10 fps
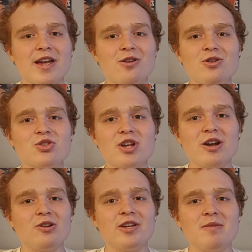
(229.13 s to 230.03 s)

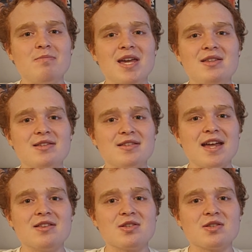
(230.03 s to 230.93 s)
Aristotle, it made
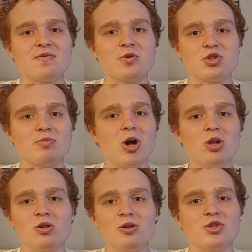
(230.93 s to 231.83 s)
sense for
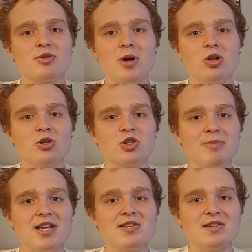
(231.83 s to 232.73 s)
smaller and smaller
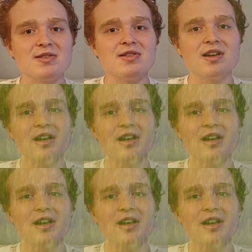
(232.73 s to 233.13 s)
spaces,